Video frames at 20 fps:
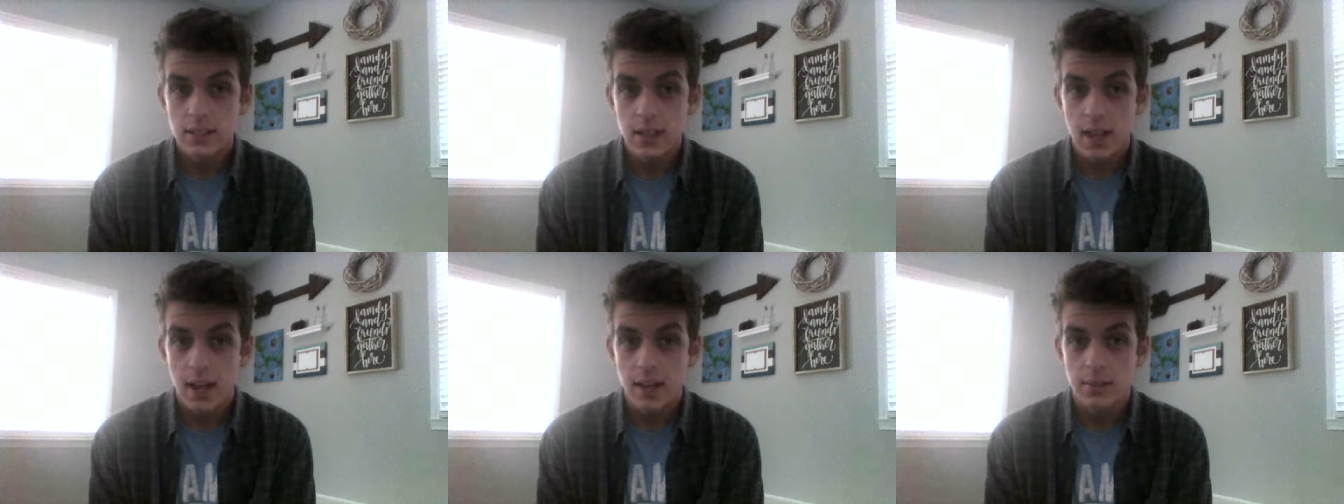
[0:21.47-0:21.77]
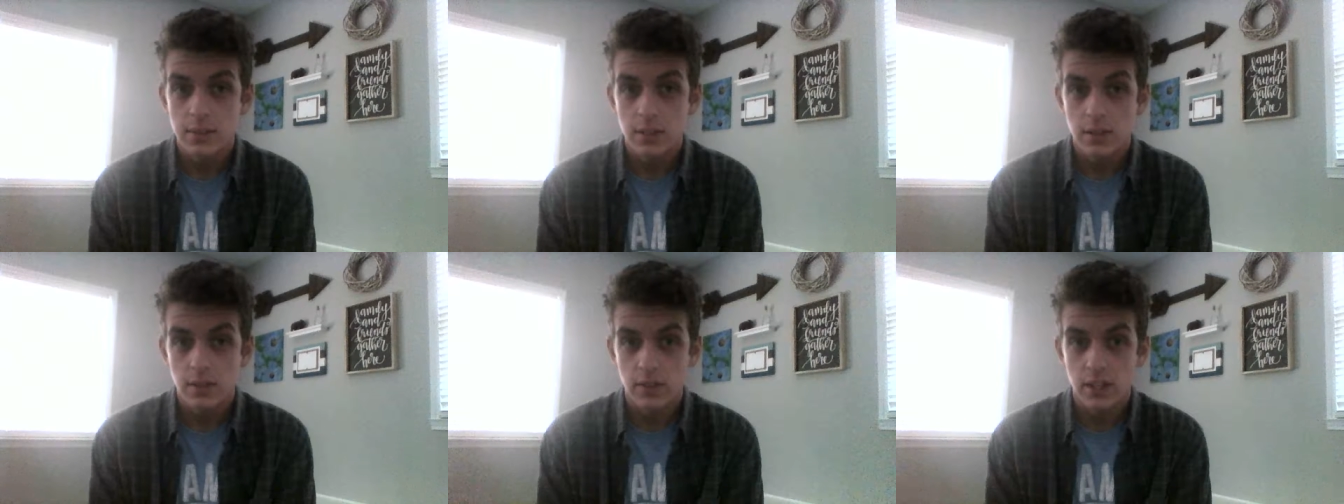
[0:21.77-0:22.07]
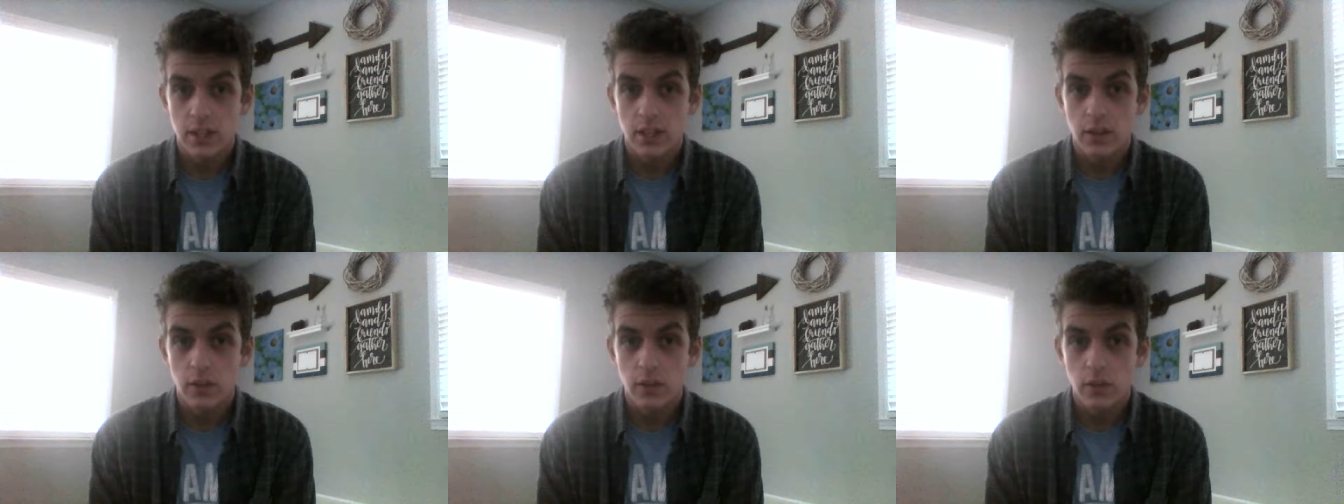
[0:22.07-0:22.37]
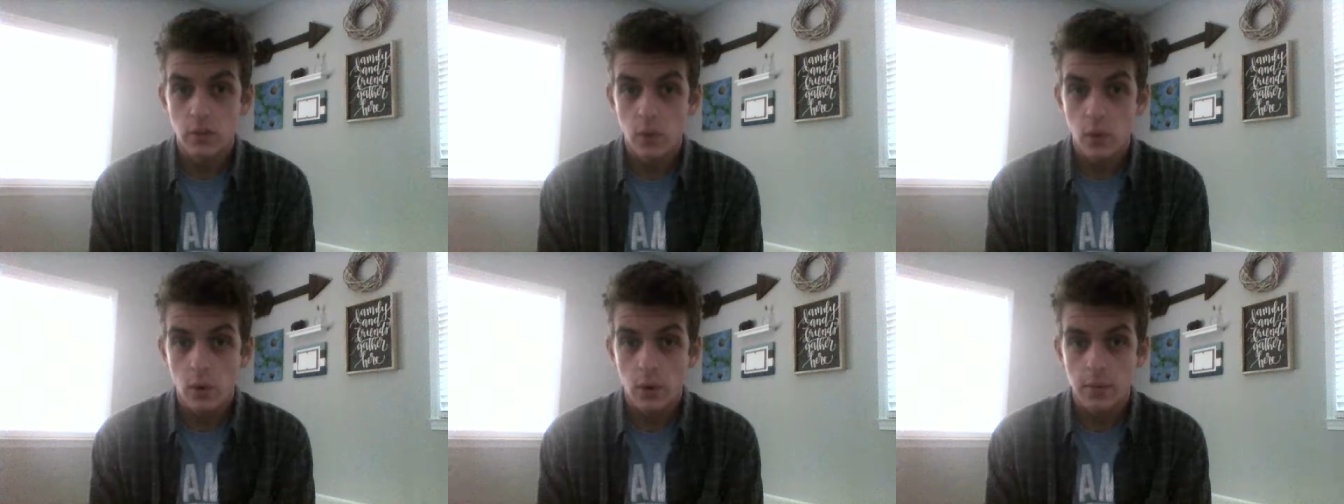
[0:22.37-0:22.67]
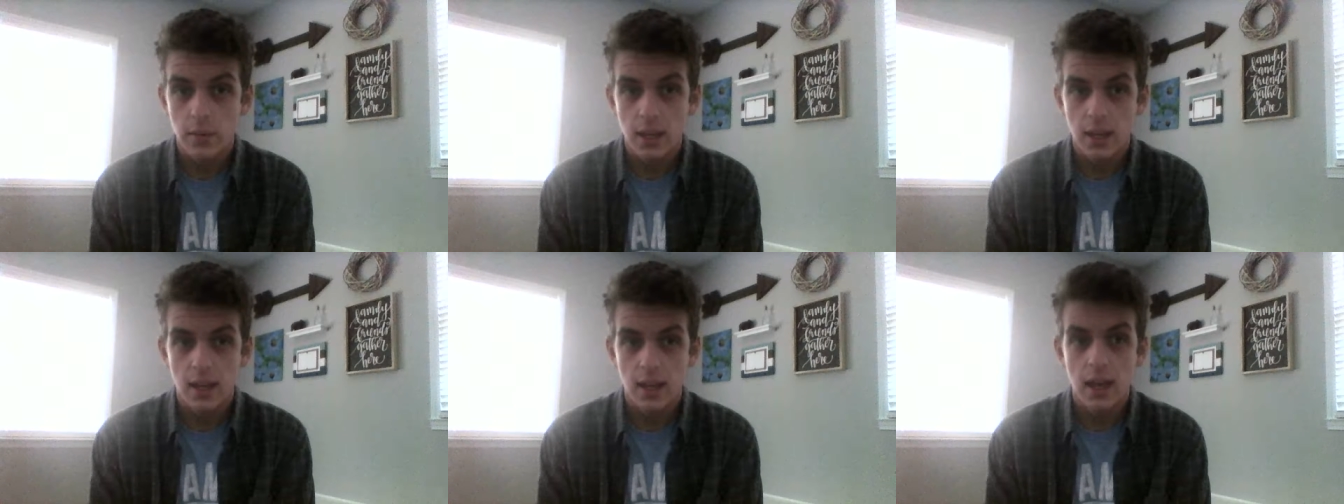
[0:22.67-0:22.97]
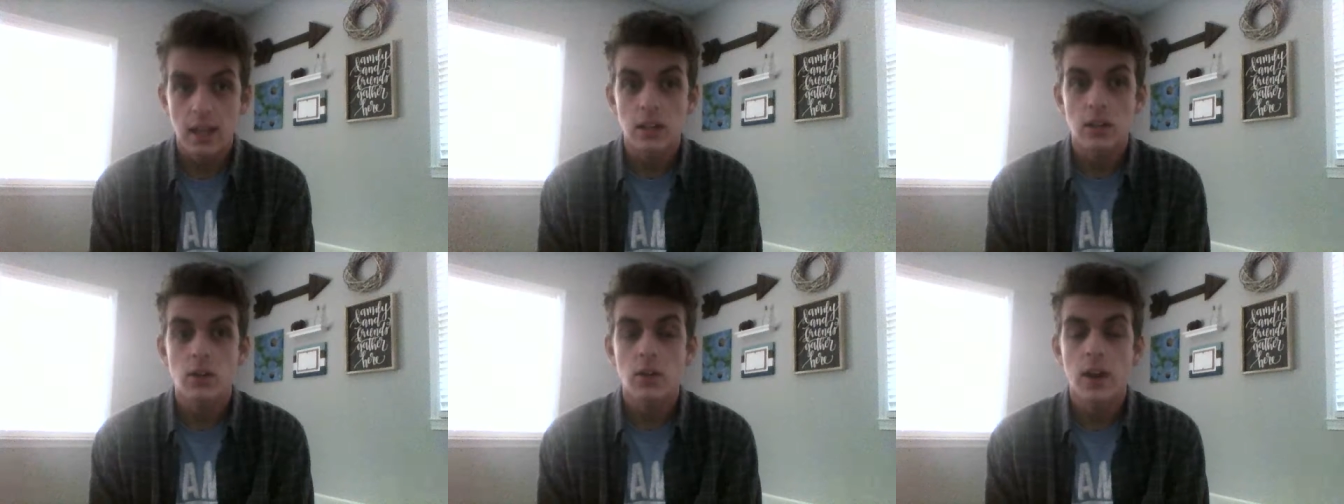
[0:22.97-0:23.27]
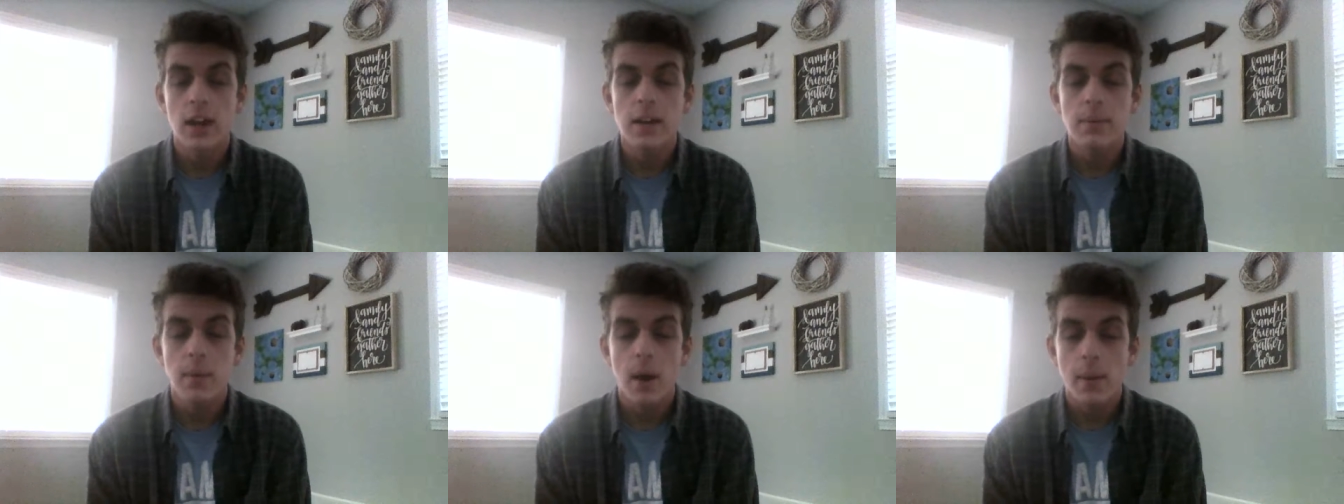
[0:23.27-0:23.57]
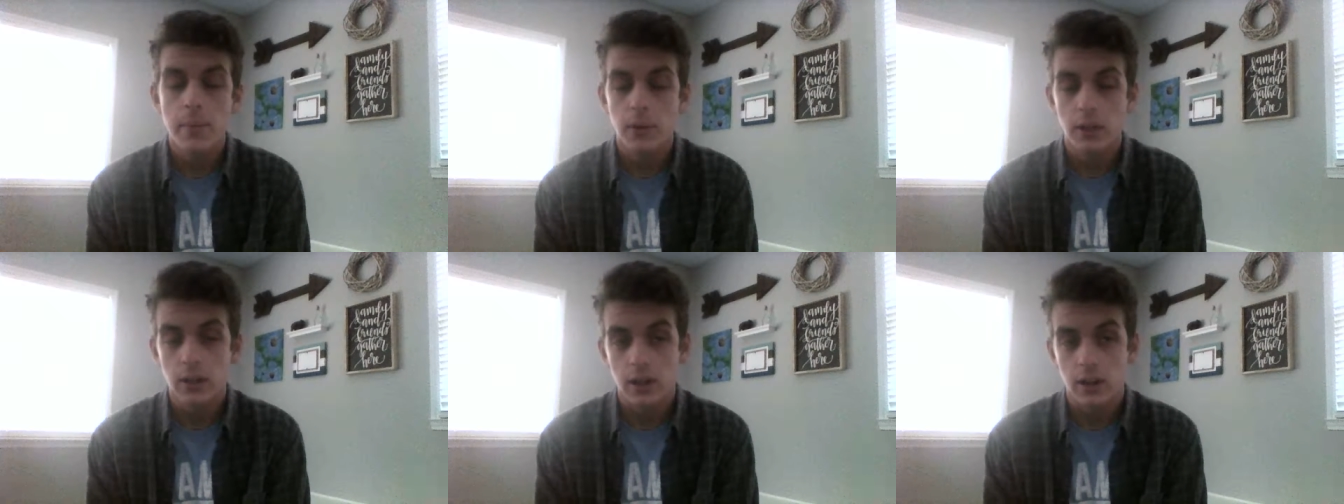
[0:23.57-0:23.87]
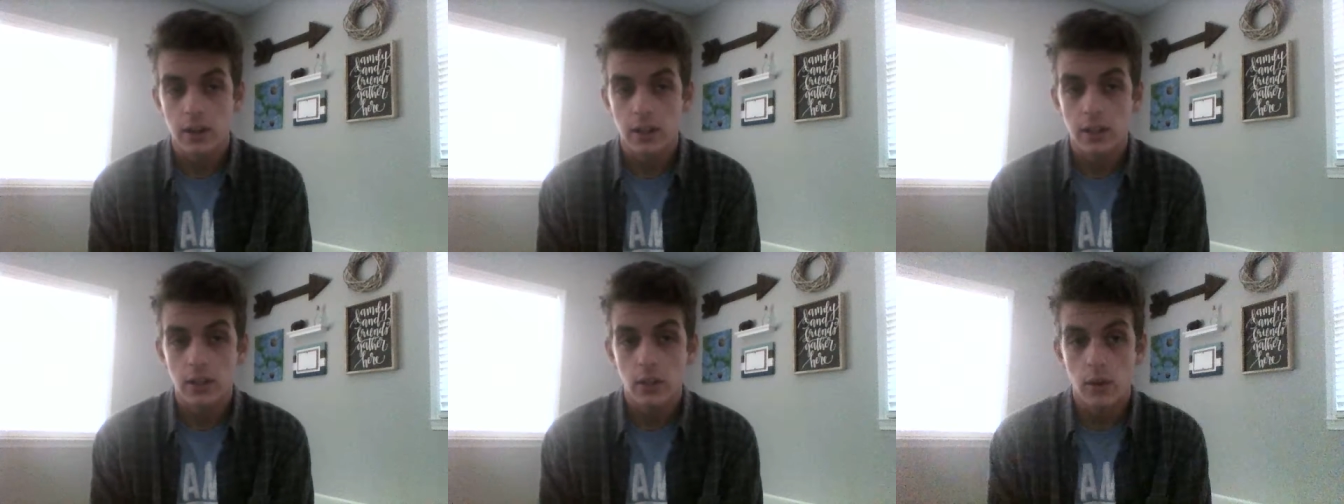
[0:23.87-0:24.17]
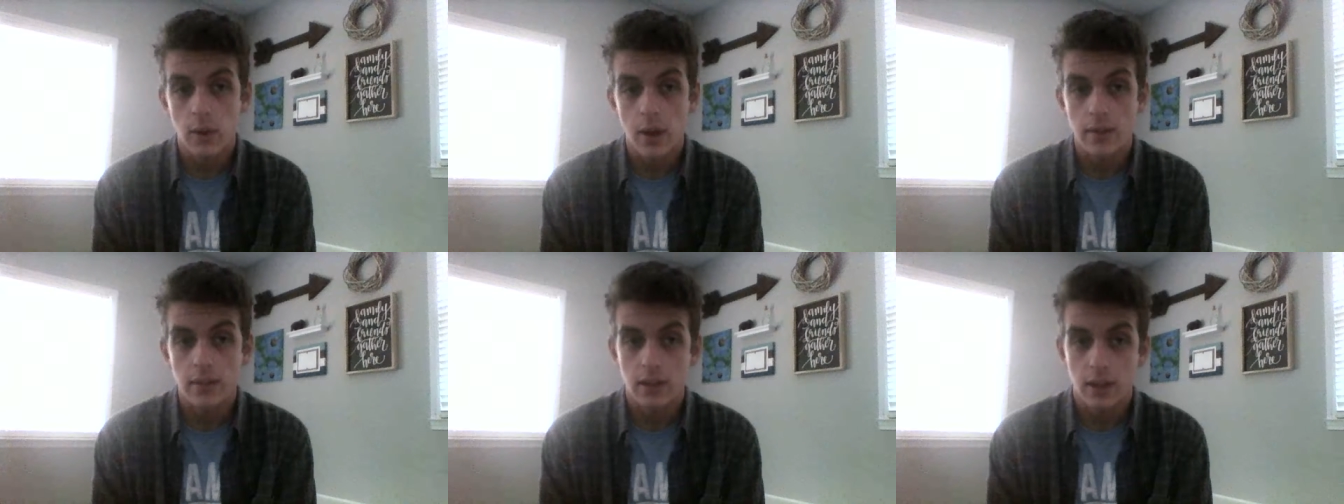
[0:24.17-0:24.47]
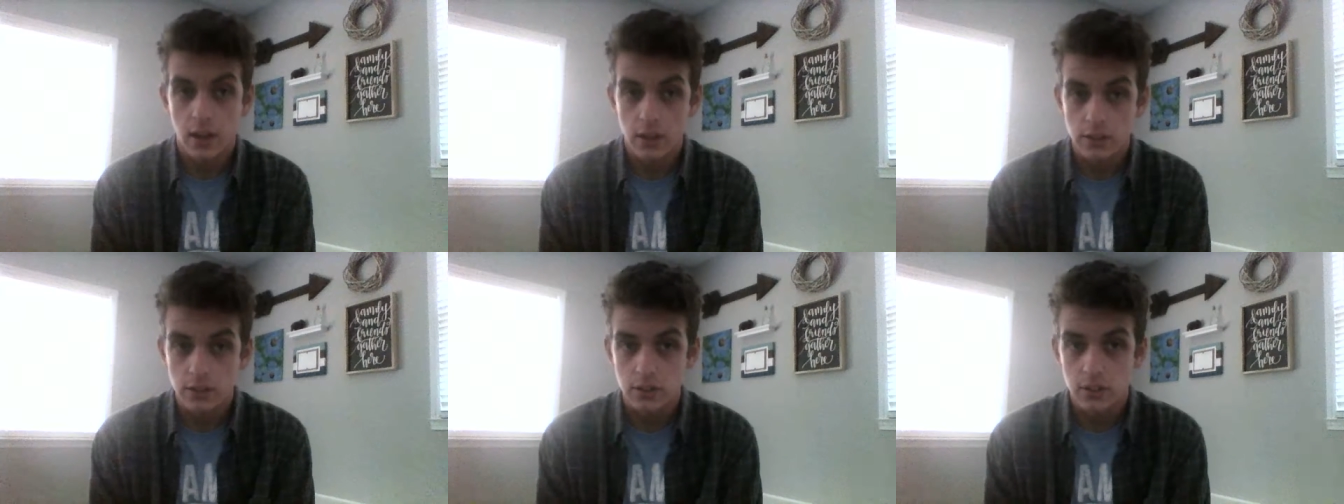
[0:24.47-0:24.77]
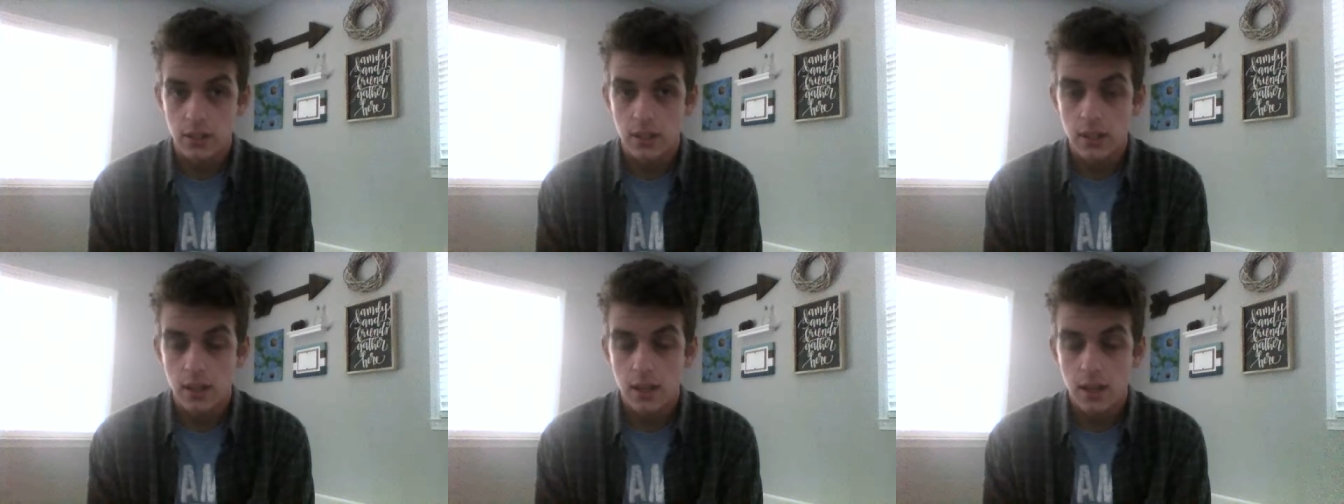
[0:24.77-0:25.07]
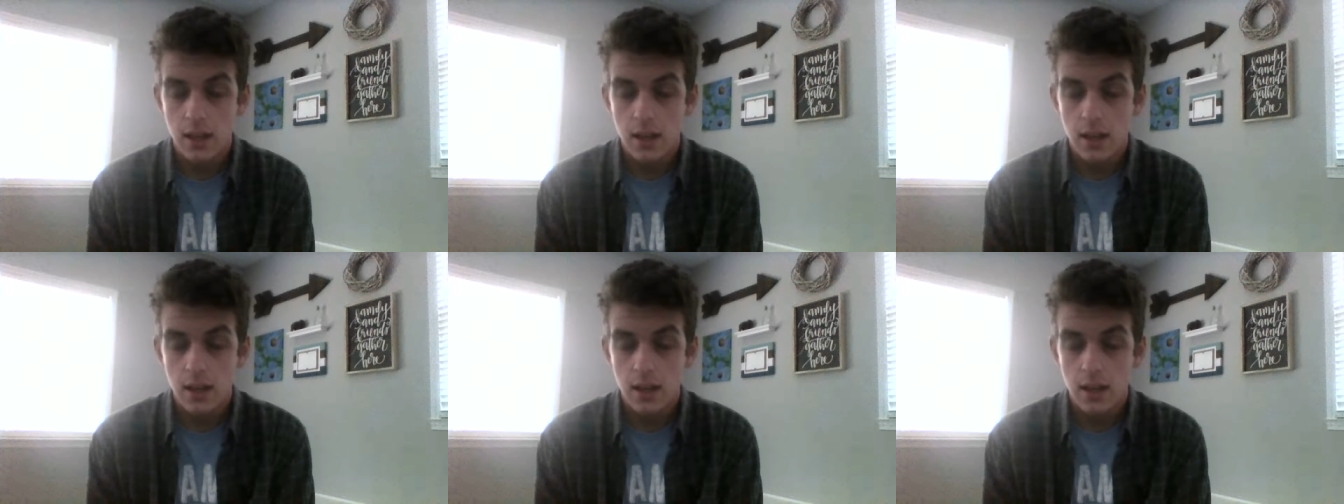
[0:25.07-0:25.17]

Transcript: types of theater formed and gained great popularity throughout the country.